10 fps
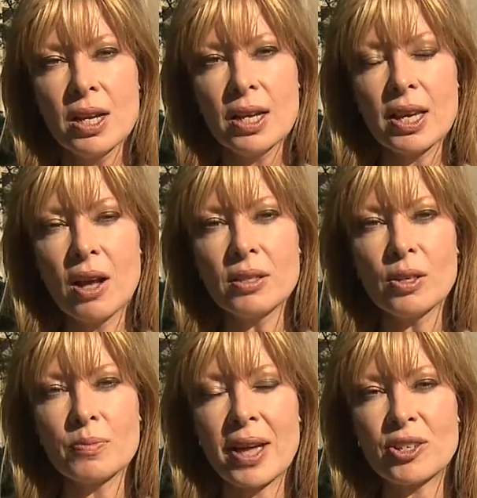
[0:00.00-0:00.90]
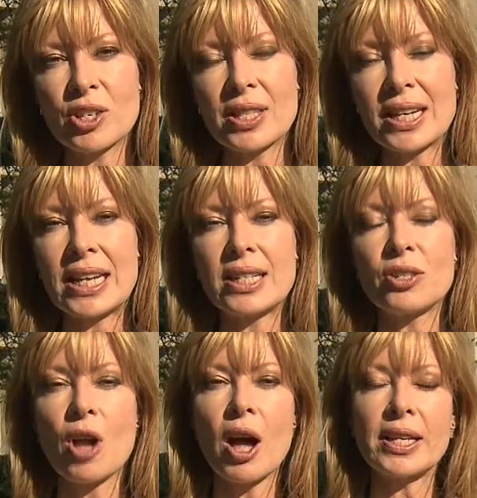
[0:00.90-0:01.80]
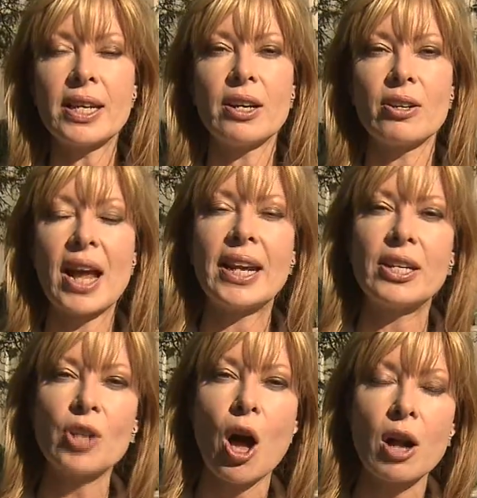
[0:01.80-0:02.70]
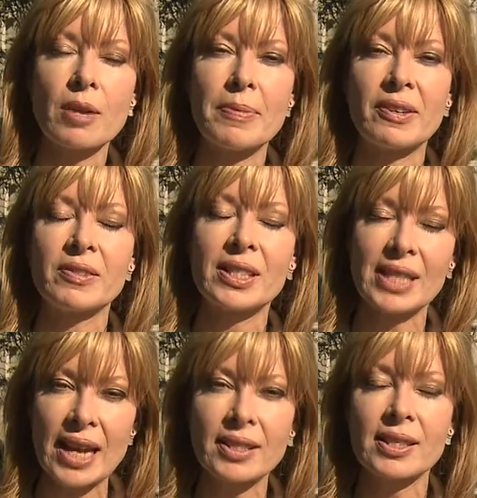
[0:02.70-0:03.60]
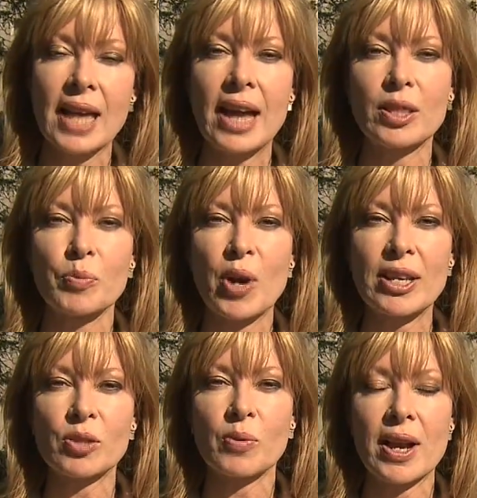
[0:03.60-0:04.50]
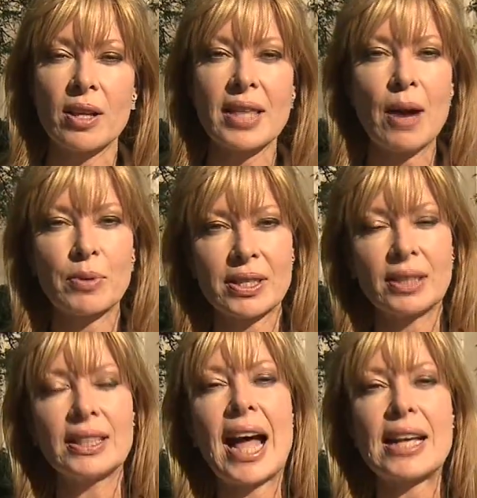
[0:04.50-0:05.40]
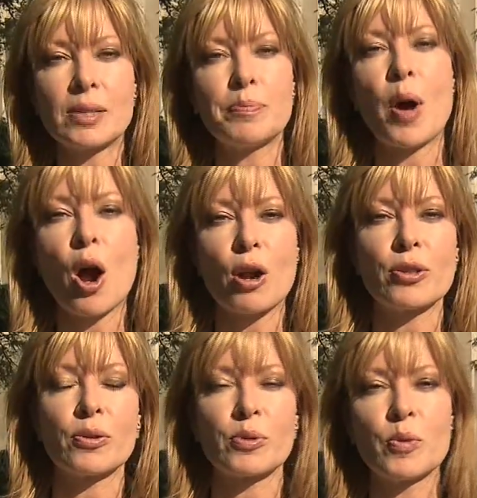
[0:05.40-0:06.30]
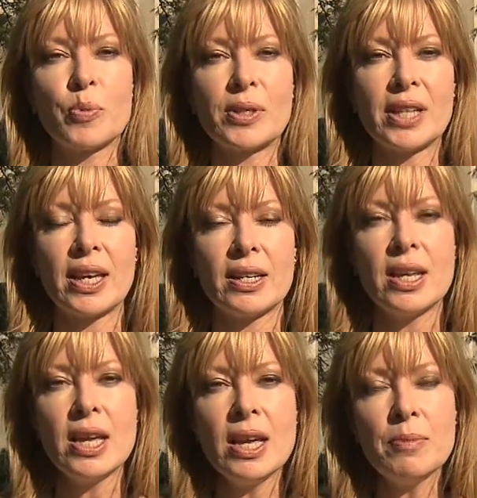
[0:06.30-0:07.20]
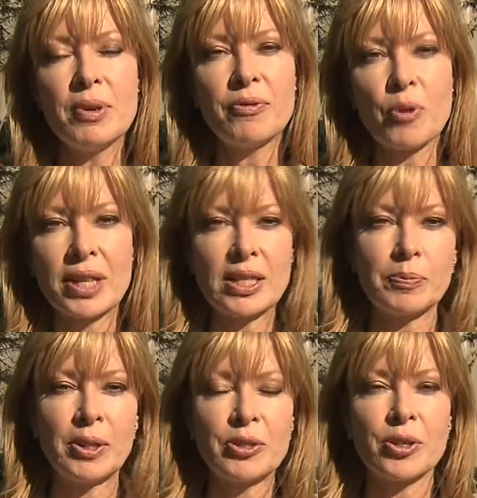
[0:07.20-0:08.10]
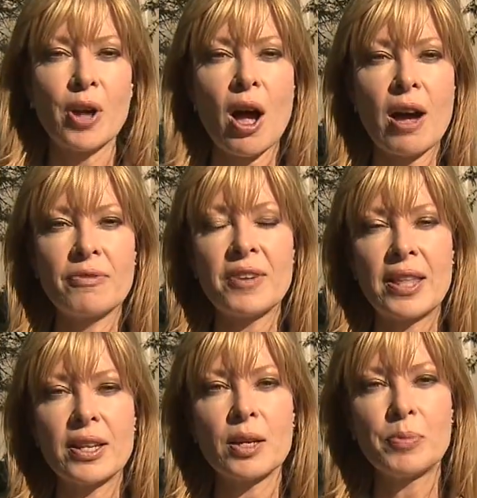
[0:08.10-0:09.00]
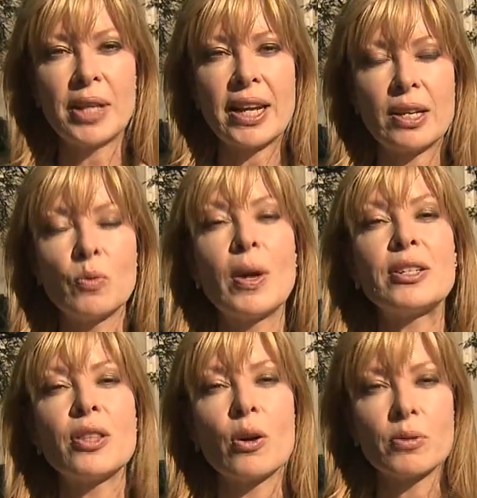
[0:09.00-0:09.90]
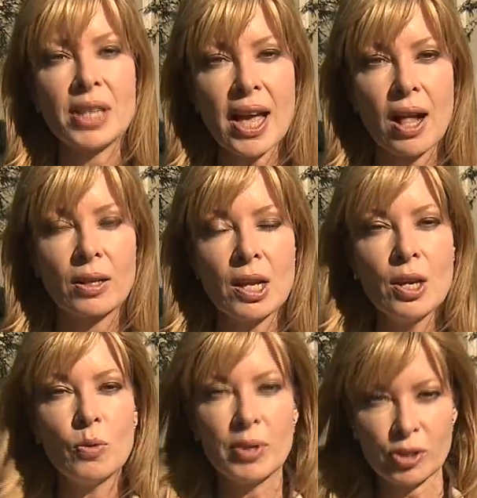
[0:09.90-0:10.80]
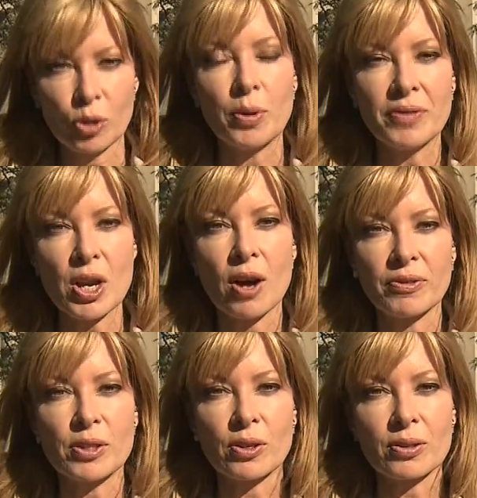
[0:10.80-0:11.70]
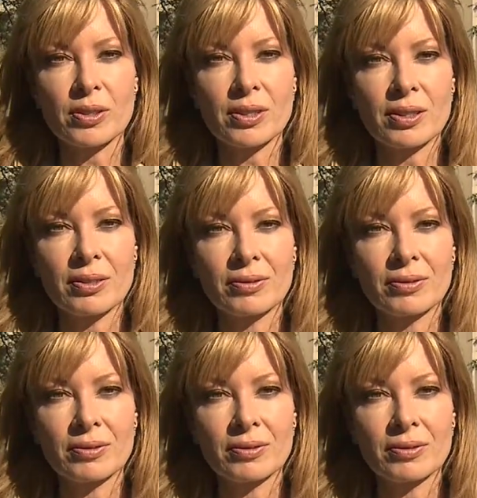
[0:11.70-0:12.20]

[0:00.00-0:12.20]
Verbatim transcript: He also mentioned that he did not hear any talk about sex at the Brass Rail. That was the last bar the group was in before they splintered off and the complainant went to the hotel with two of the officers.